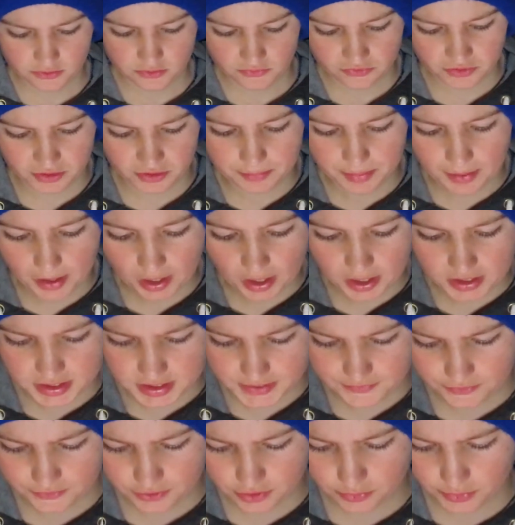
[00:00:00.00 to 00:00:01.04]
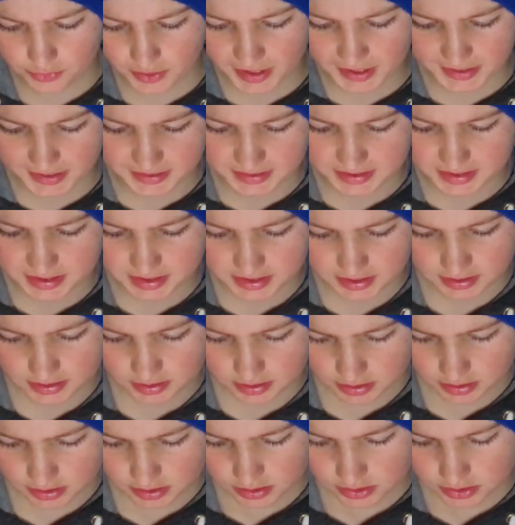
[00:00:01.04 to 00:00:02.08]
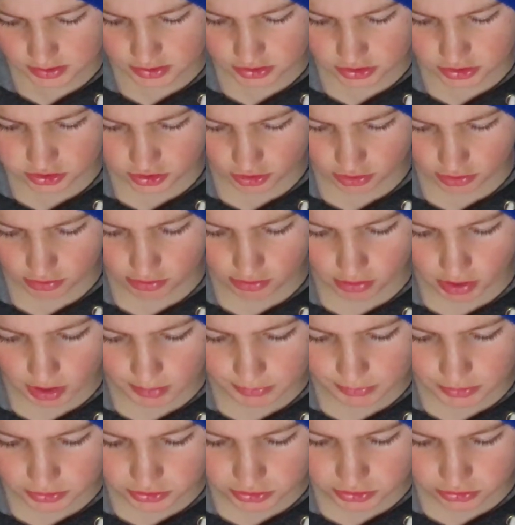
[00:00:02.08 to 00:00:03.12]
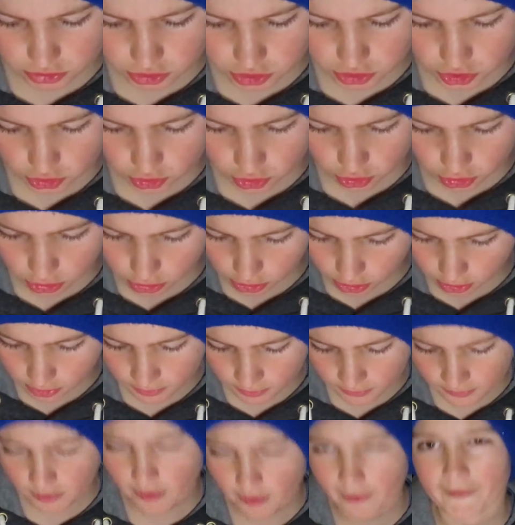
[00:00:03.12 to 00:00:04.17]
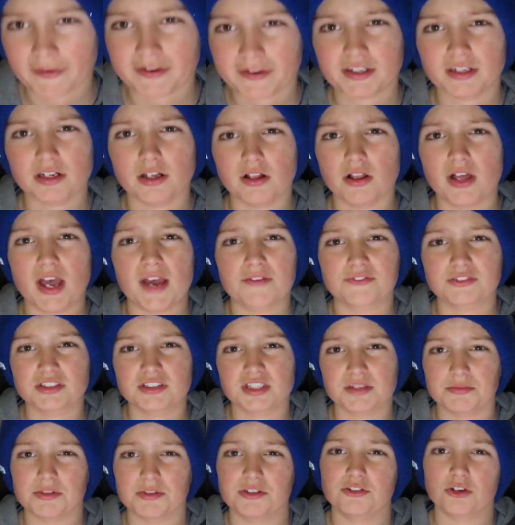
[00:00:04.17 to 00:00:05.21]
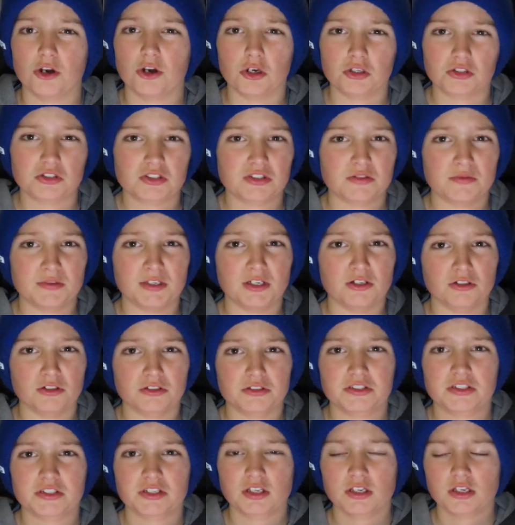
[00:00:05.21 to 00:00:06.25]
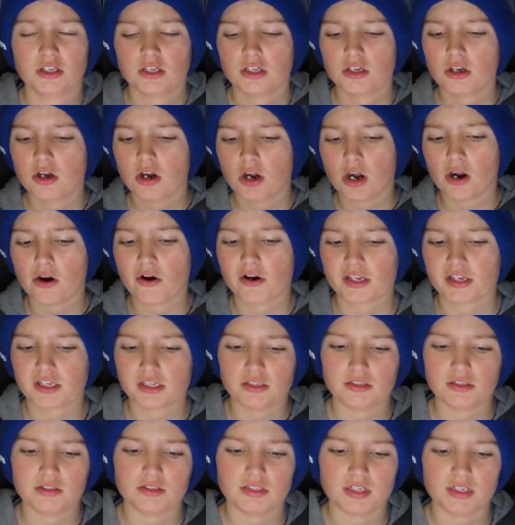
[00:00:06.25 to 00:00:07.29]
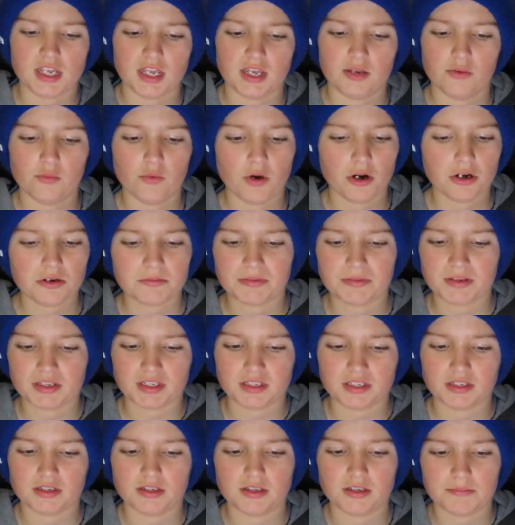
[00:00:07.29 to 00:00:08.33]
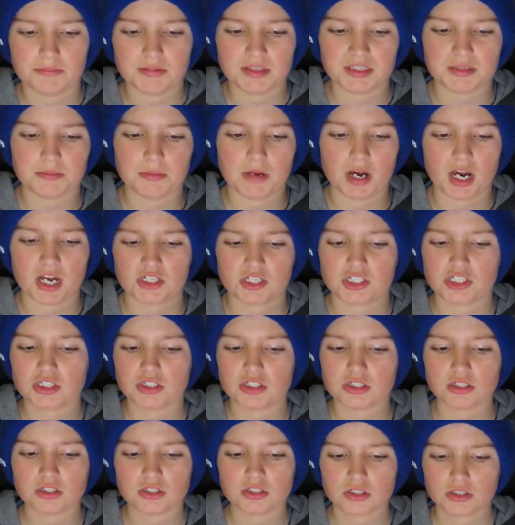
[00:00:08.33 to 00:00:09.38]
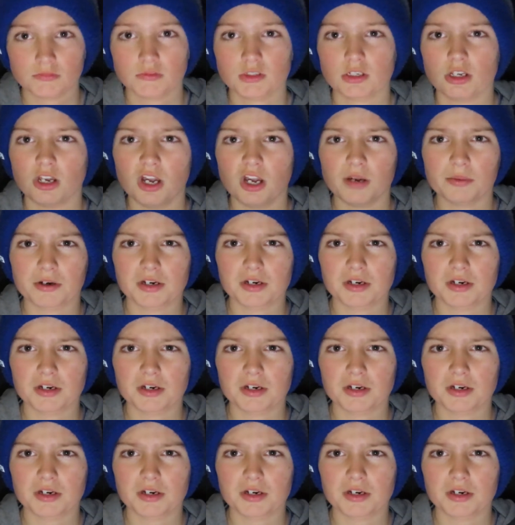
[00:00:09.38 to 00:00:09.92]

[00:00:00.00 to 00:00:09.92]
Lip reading: for the past few weeks, so I'm not too sure. I reckon I'll have to tip the Dogs, to be honest. I reckon, yeah, it won't be a big margin. I'm